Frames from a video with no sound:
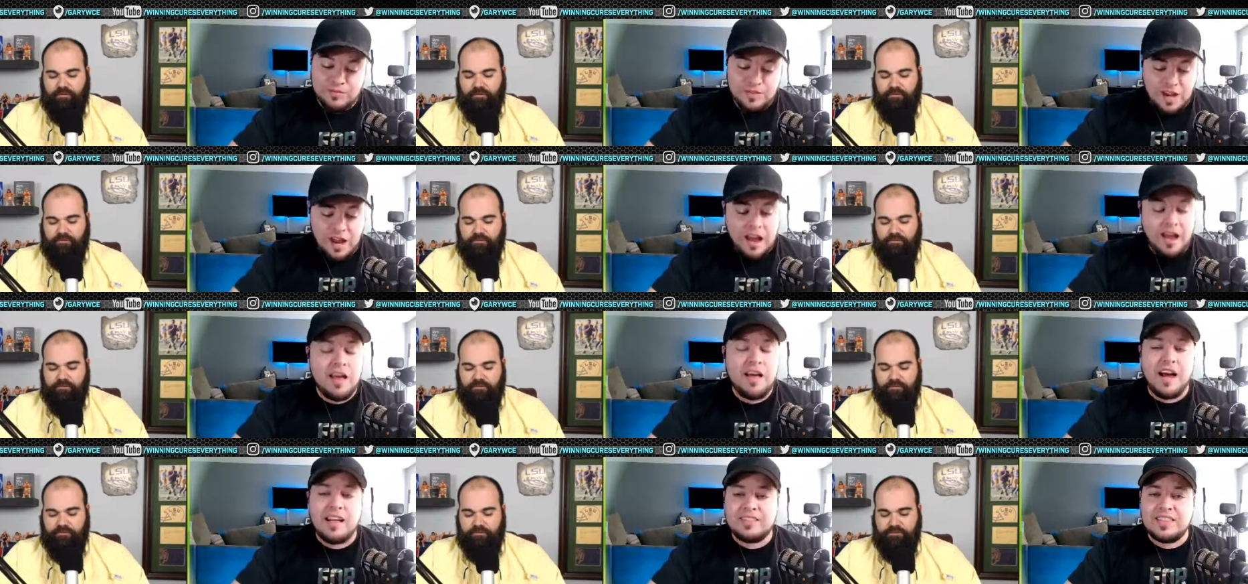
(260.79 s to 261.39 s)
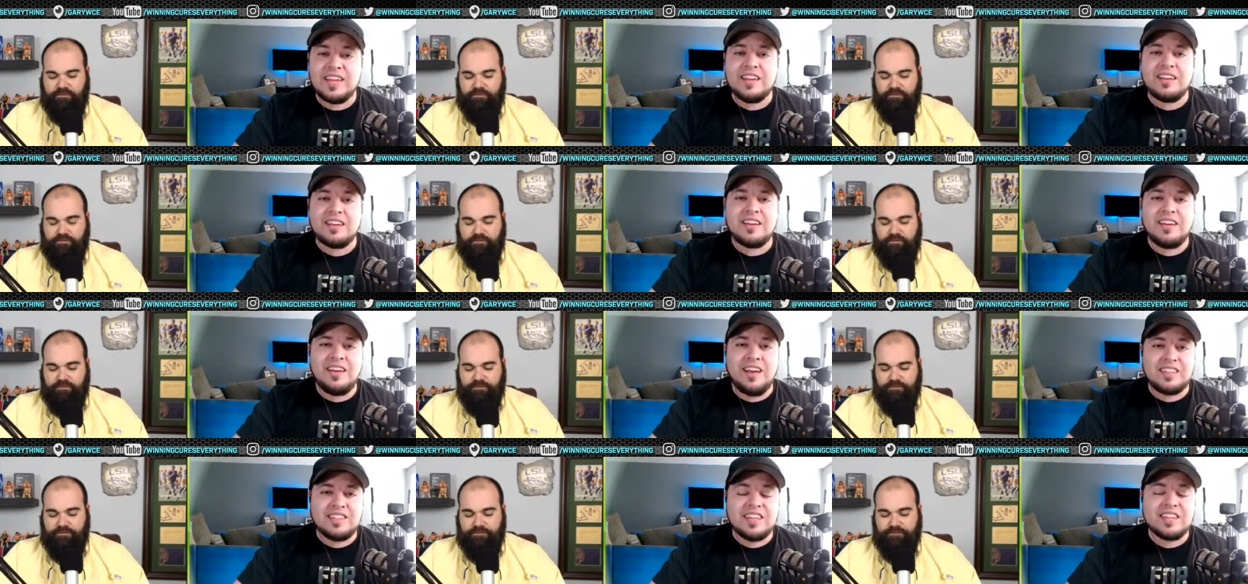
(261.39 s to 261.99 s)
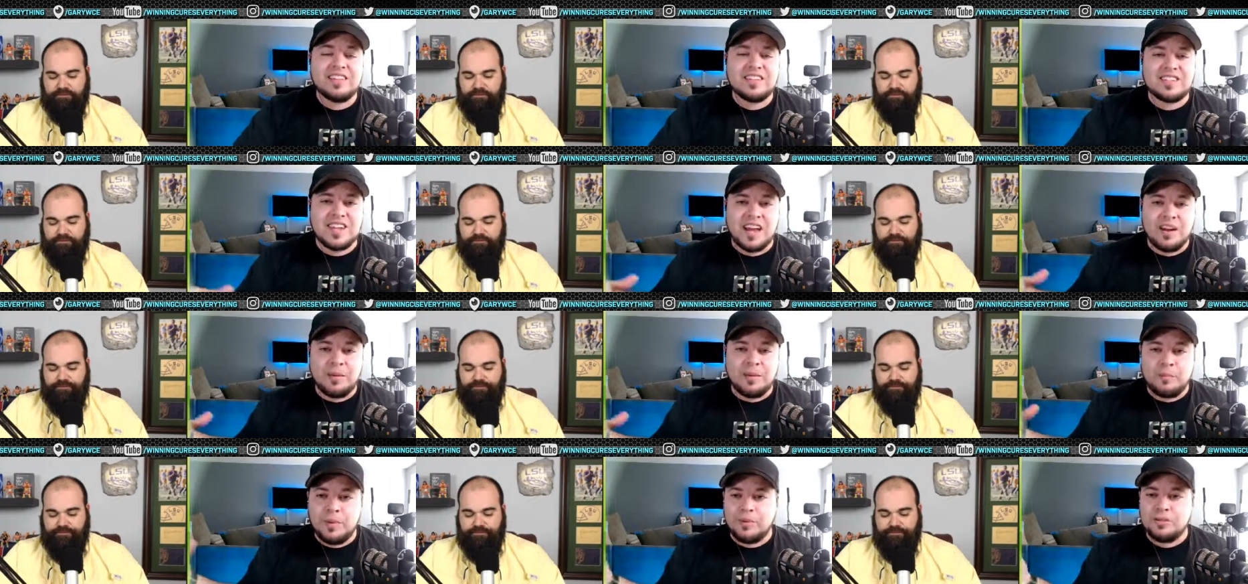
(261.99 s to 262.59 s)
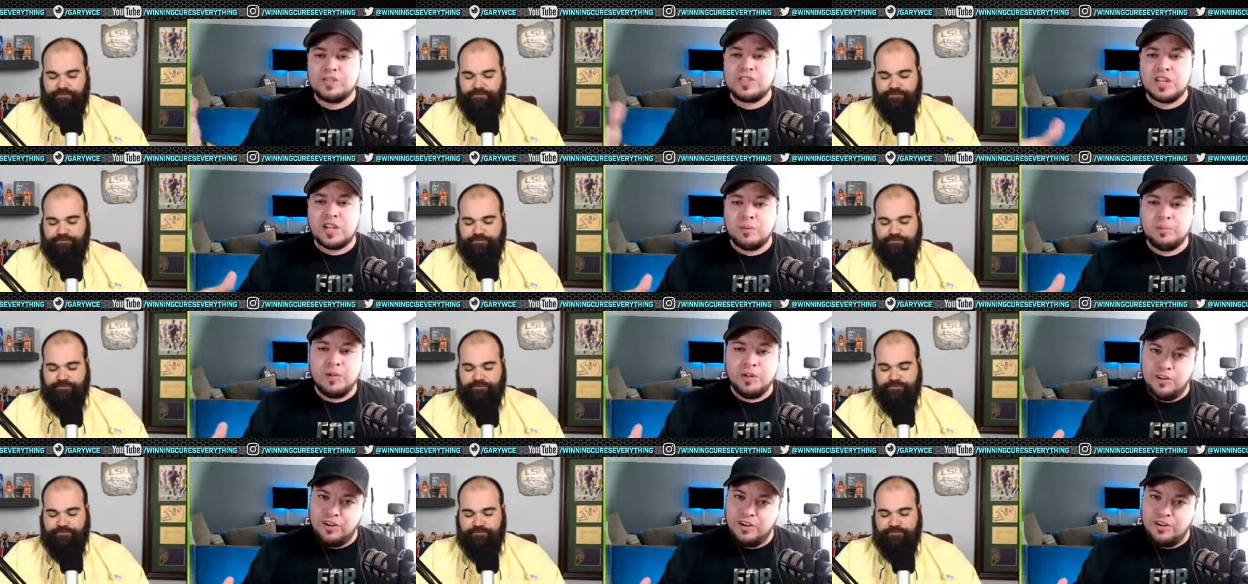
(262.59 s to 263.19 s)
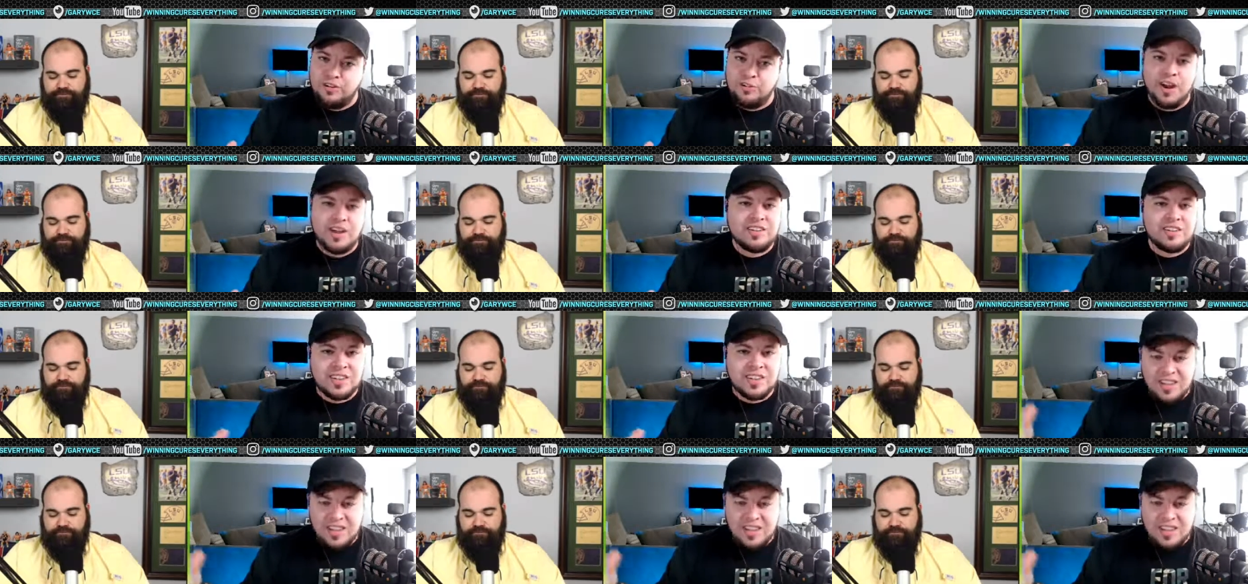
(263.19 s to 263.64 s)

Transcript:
Speaker 1: Yeah, I think I think this kind of builds the community, right?